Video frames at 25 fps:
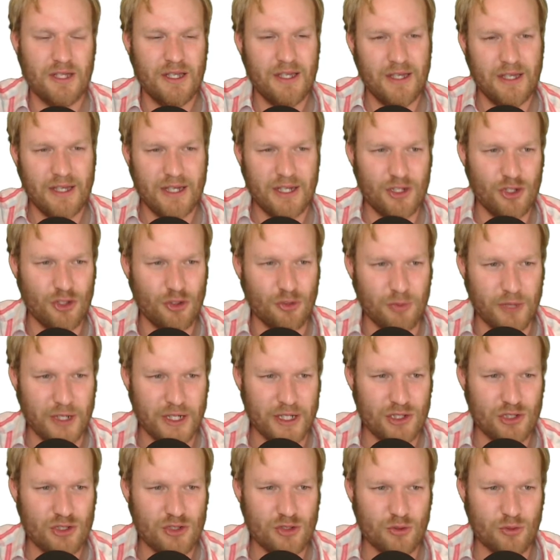And you
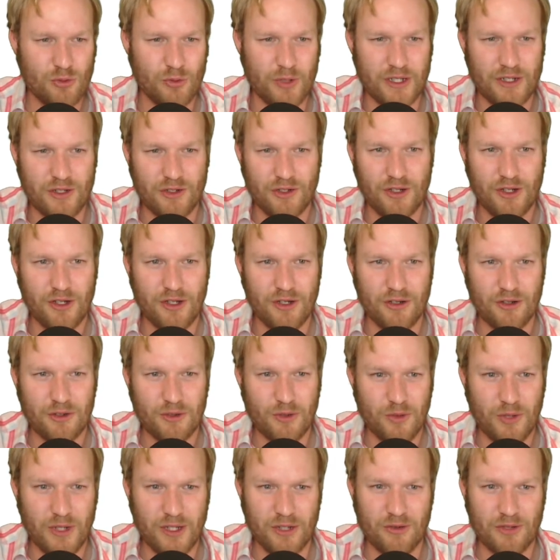might wonder,
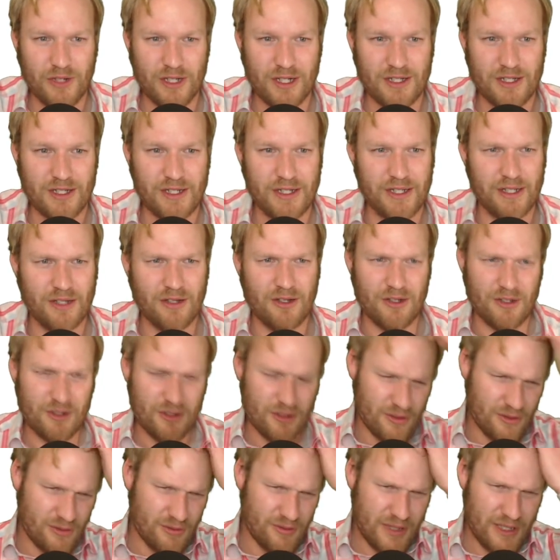quite rightly,
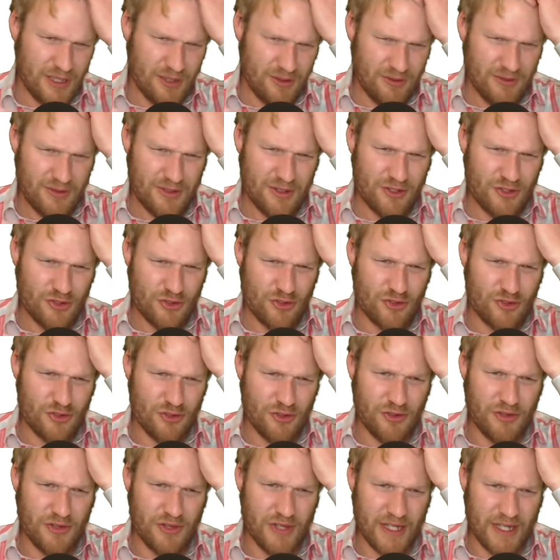how would you do
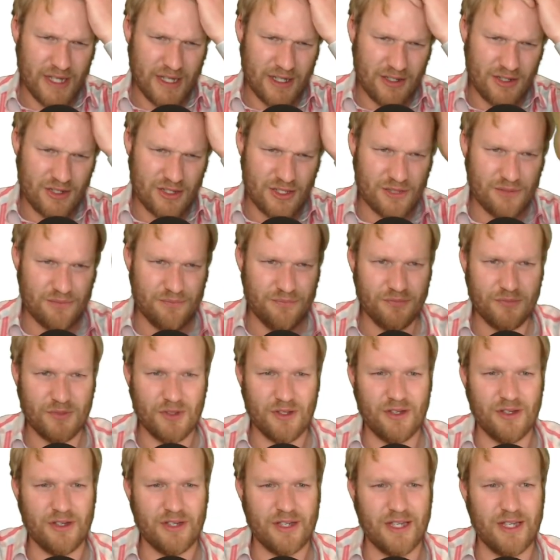that?
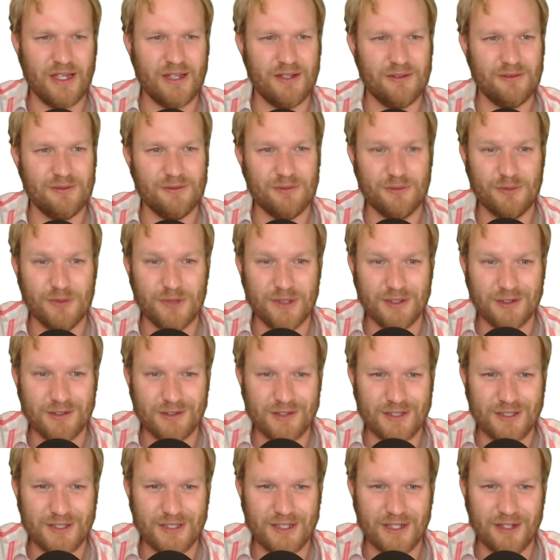Okay, we'll
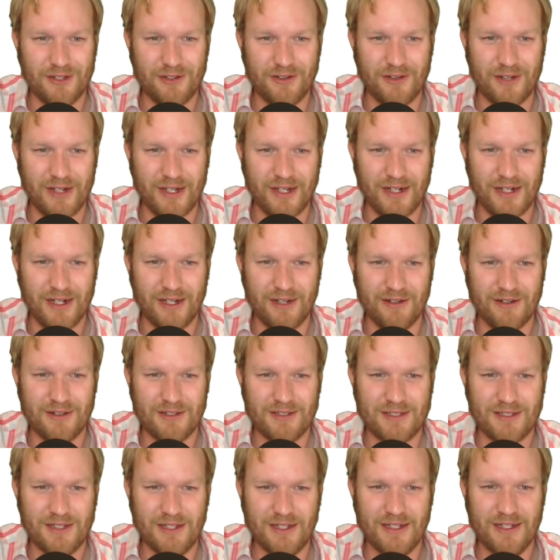see right now.
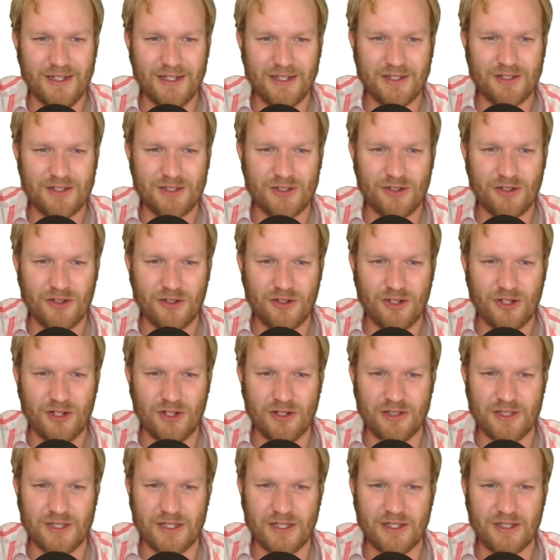Sine x,
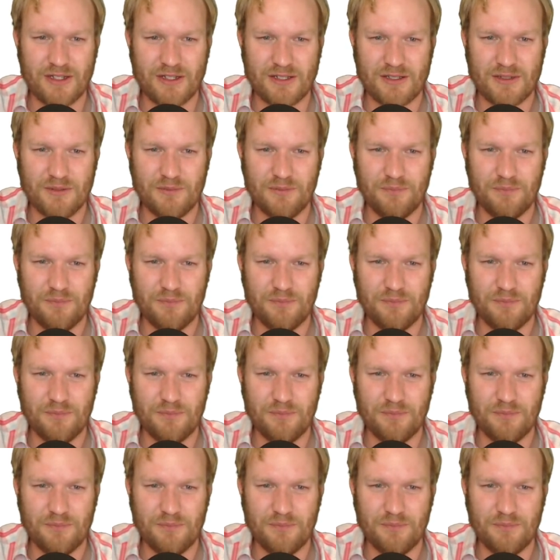cos x.